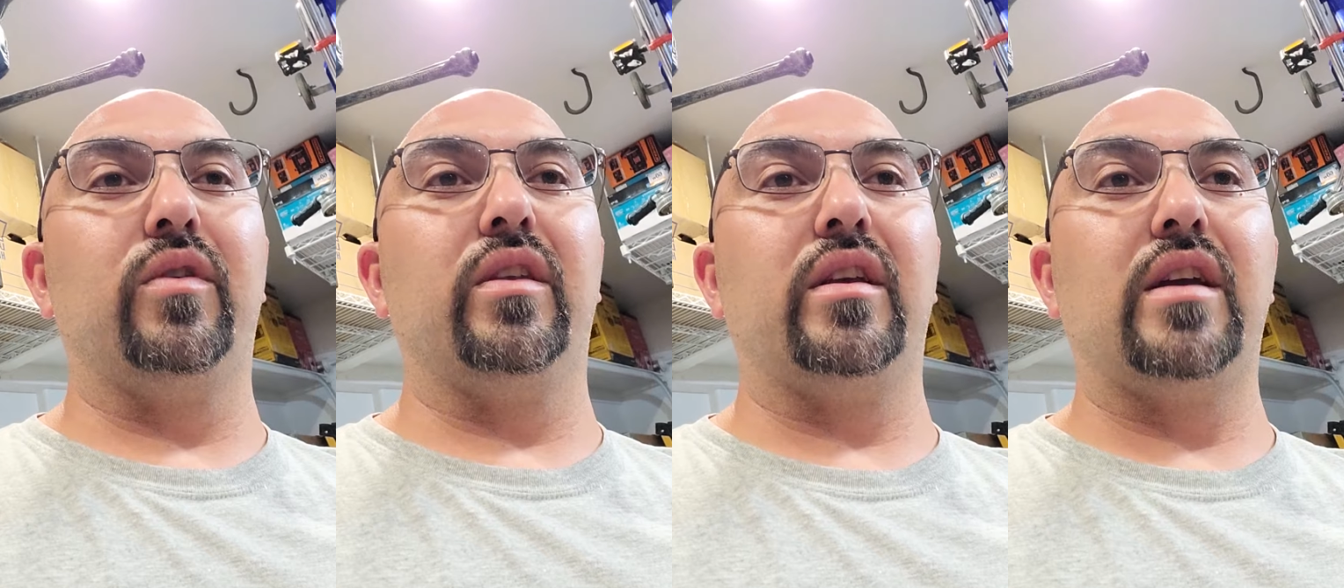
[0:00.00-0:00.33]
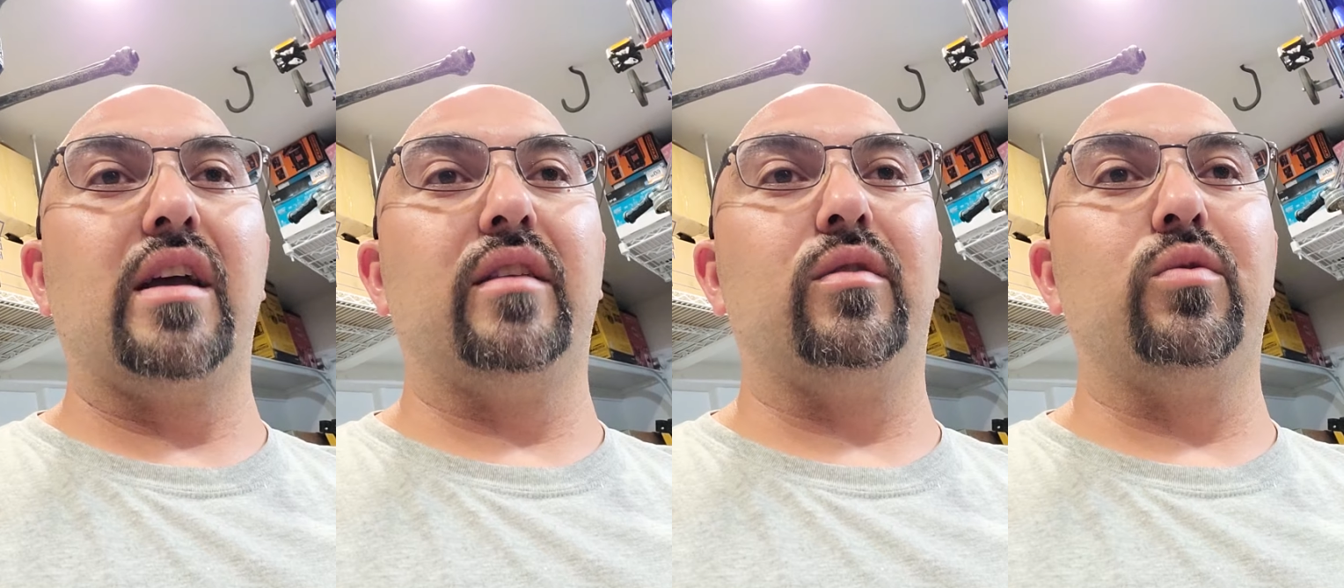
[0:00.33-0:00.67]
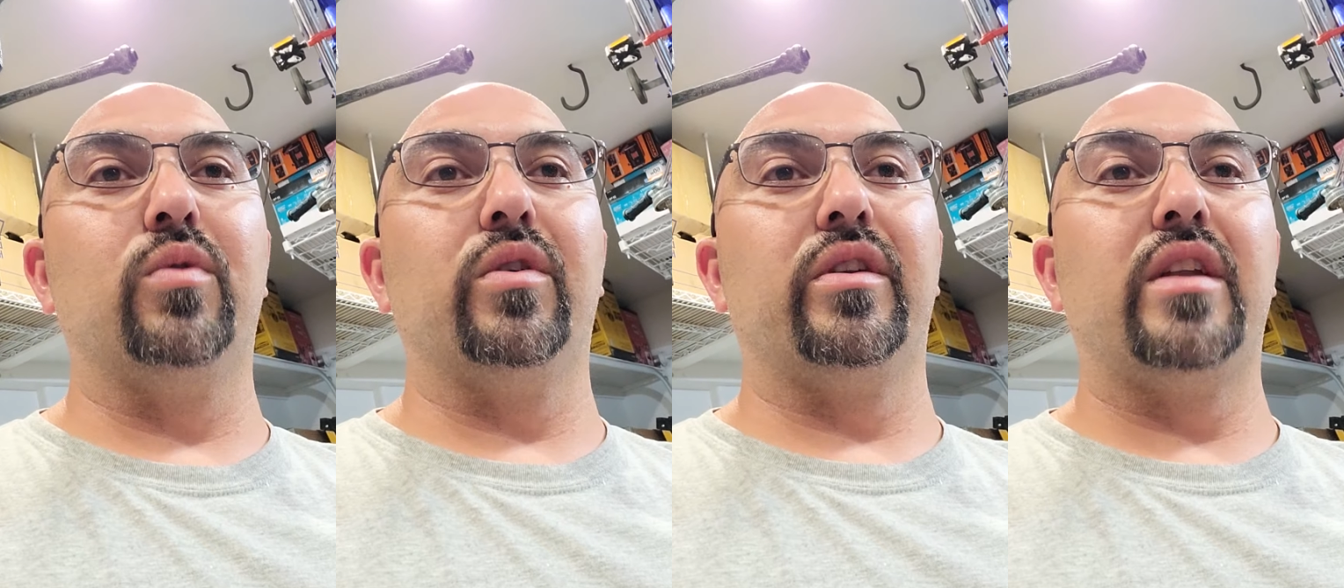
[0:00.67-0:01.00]
for the guys
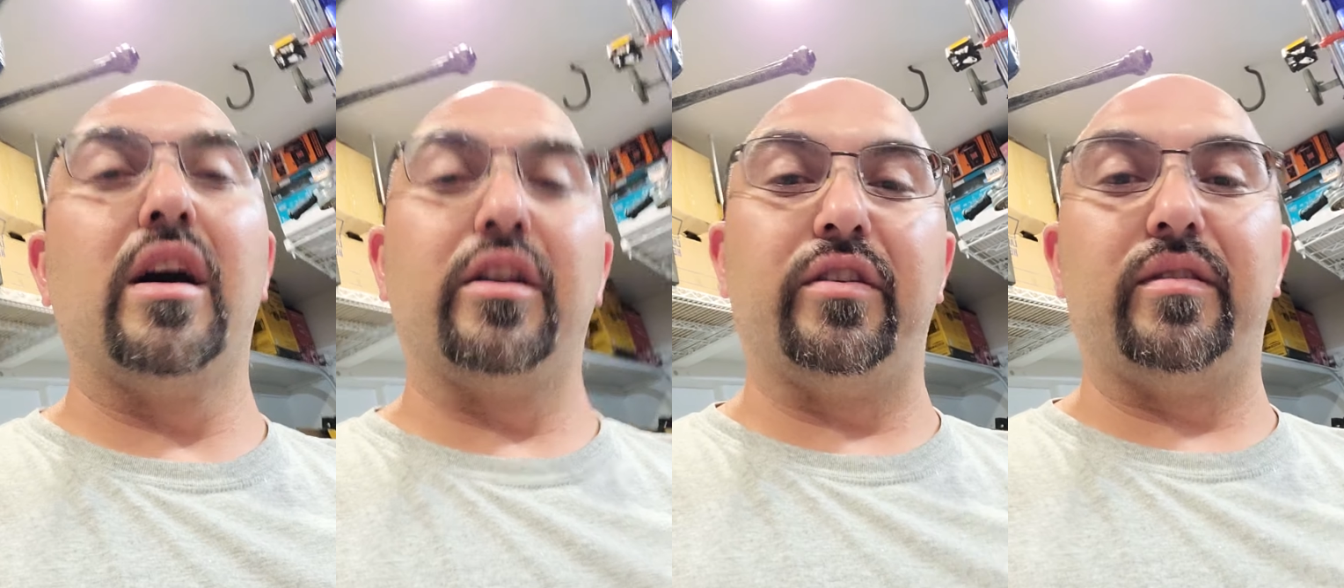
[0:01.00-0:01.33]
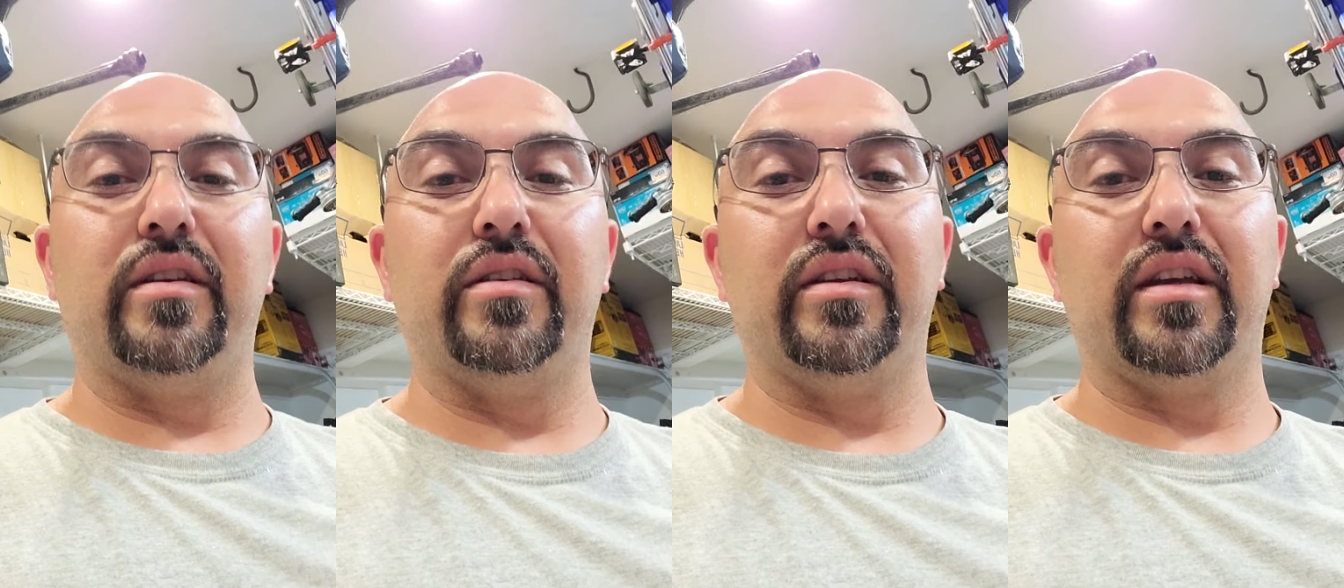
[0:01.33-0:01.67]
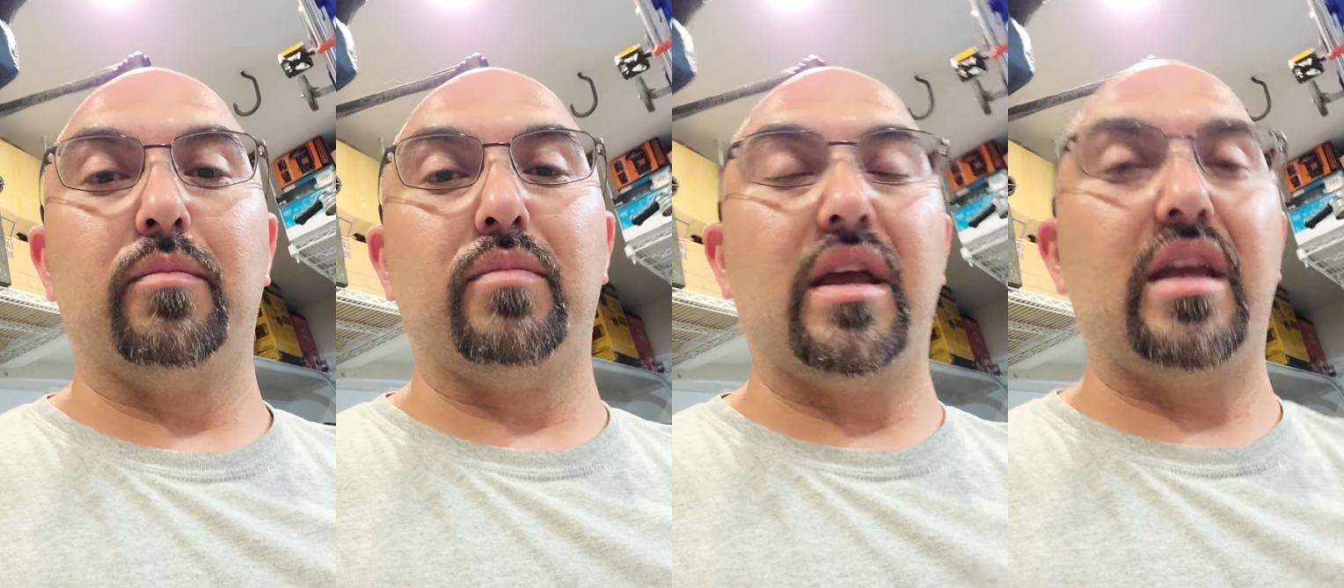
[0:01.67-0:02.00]
who are not
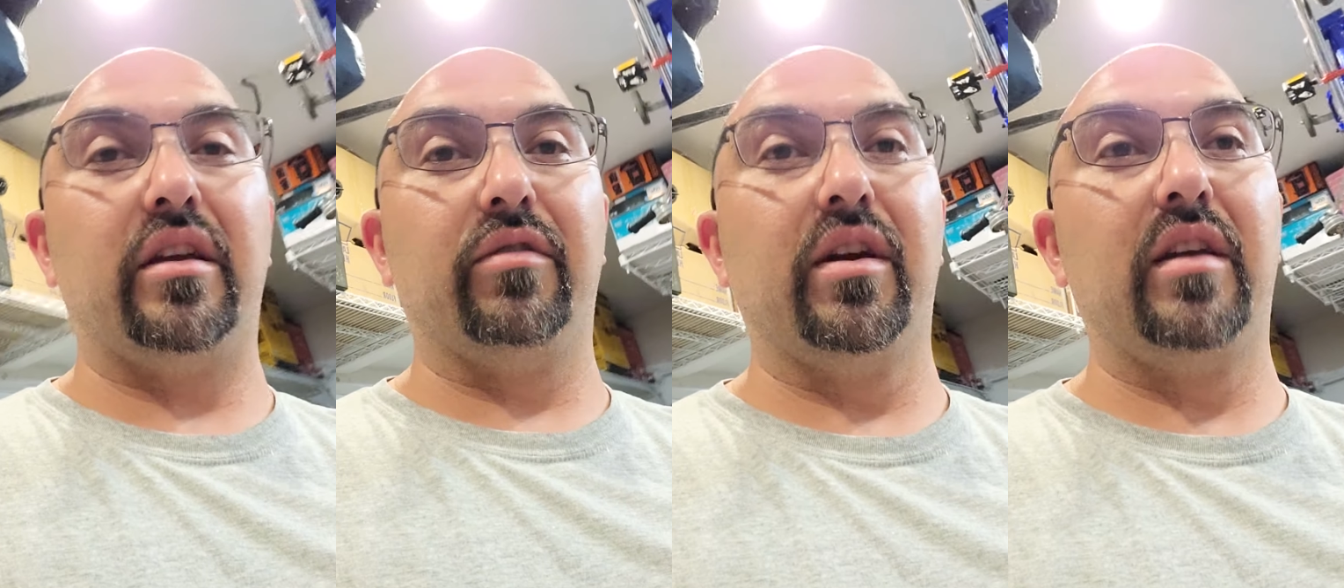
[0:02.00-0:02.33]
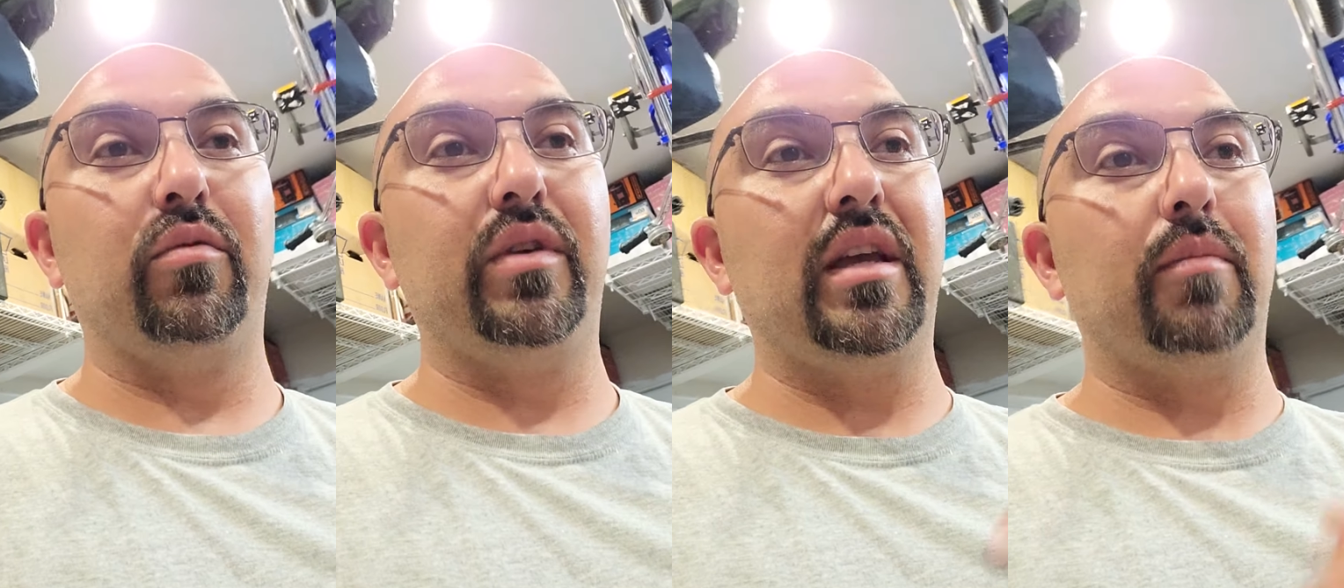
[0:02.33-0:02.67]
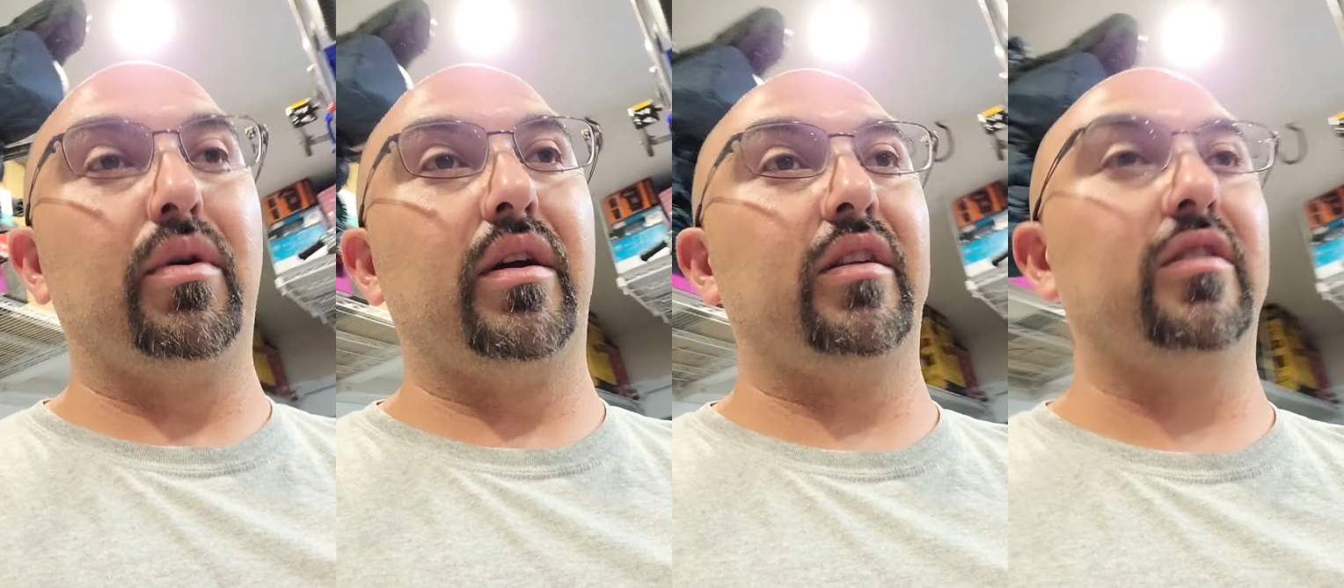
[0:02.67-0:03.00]
stealing and paying, right? We
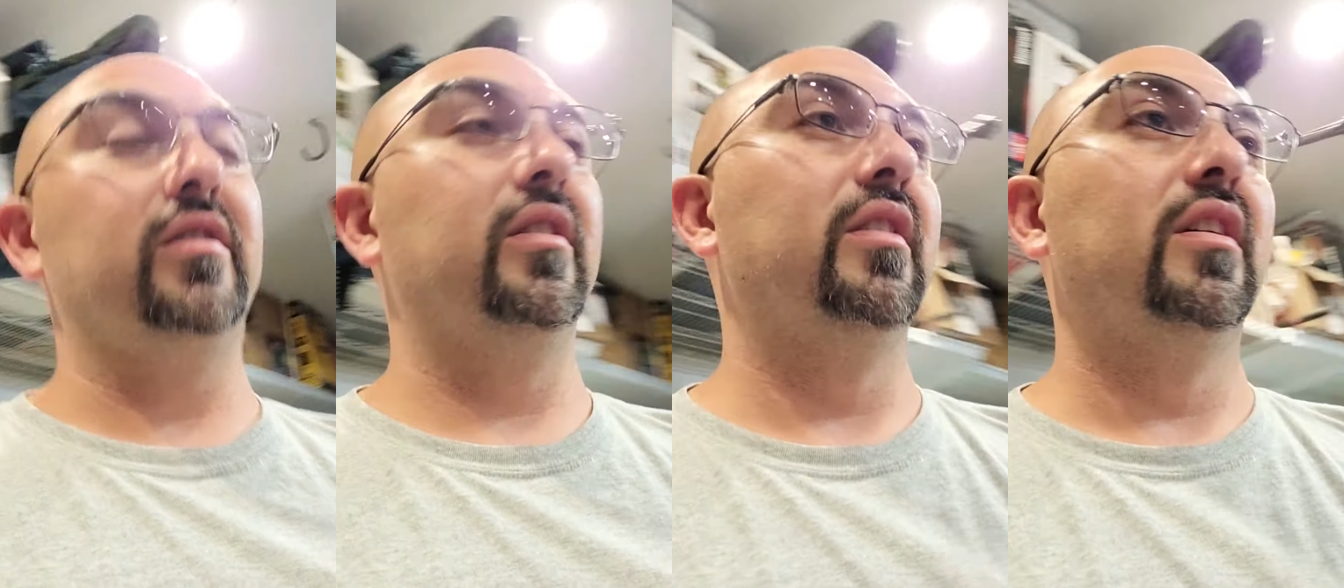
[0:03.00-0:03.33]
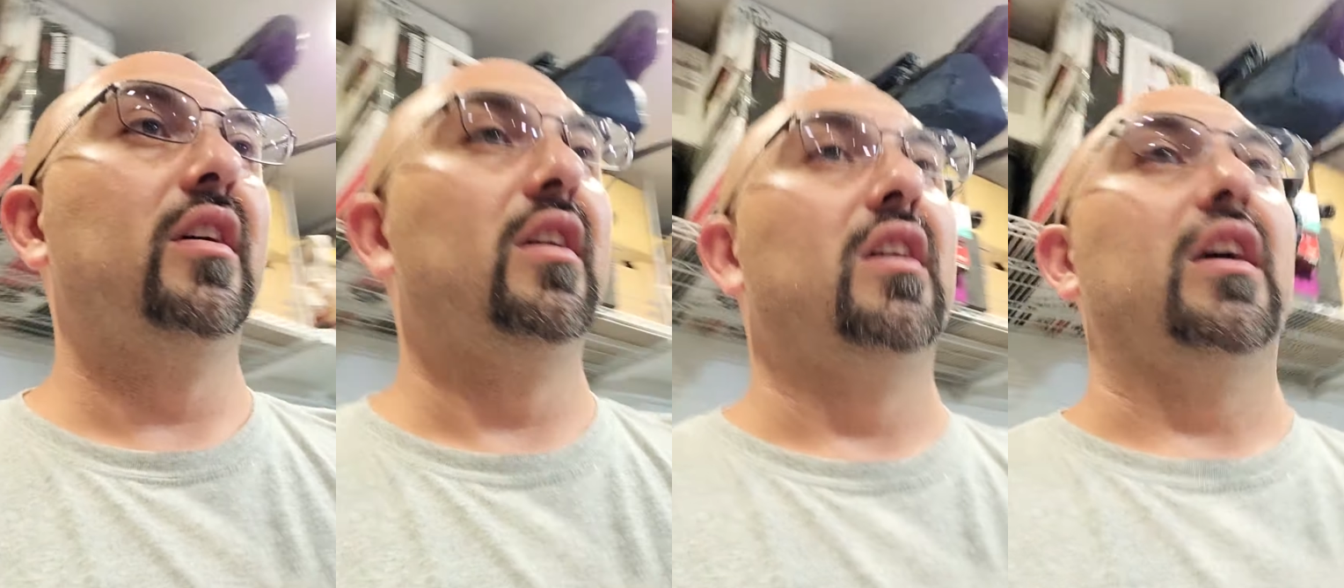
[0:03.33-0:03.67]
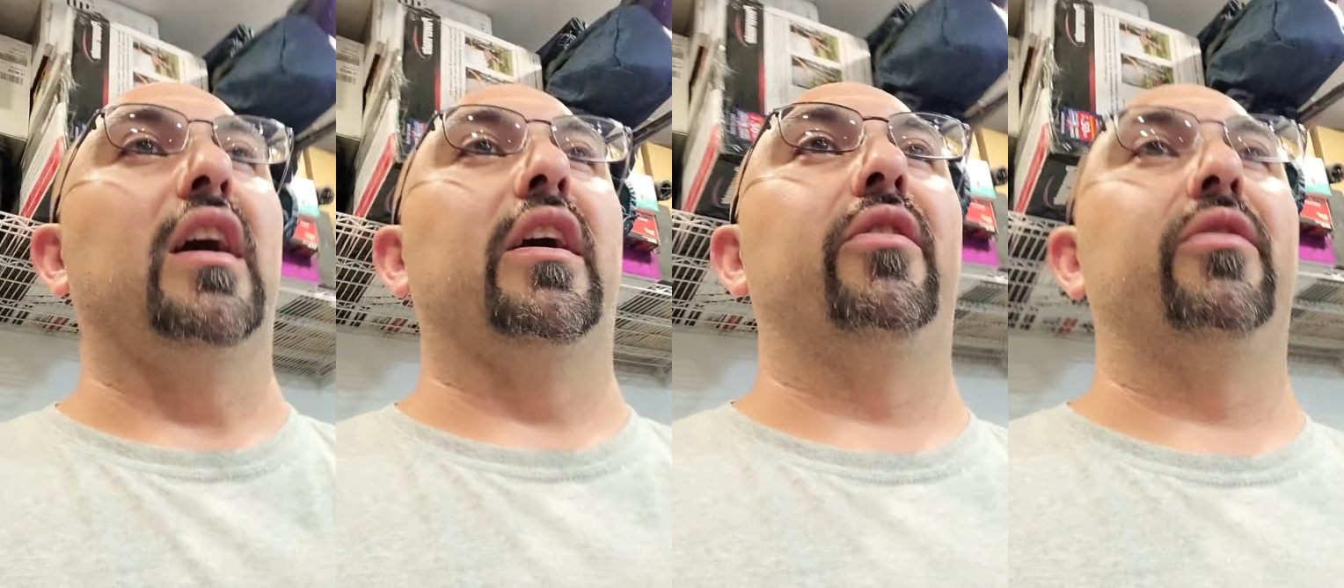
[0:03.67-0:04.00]
get punished.
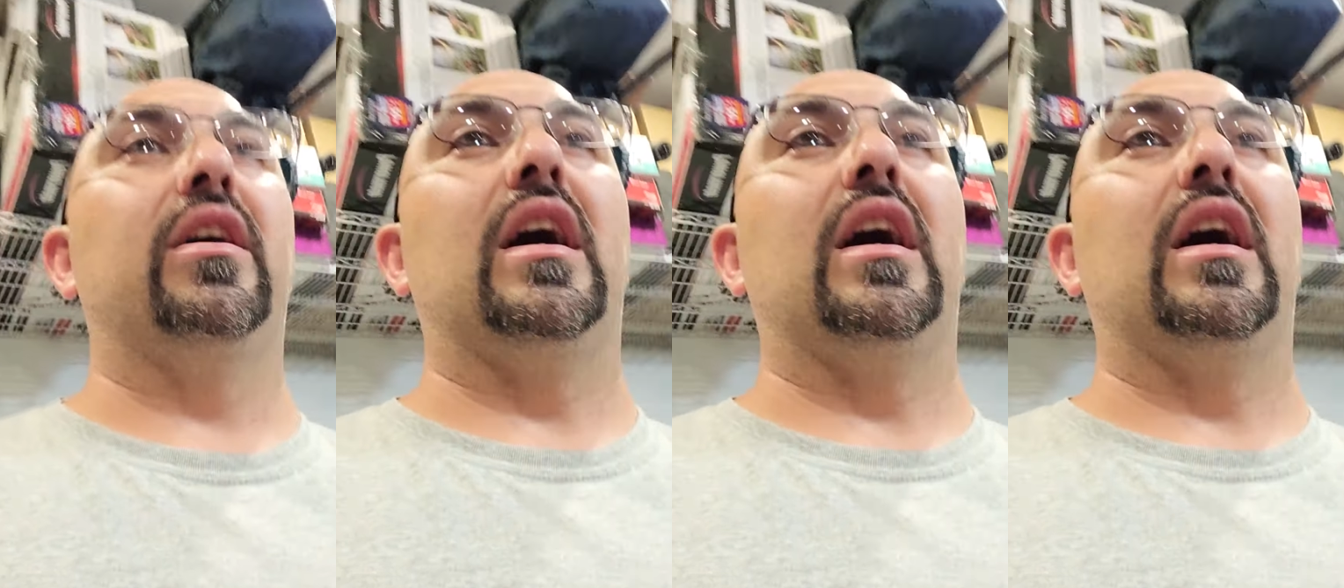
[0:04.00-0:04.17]
I don't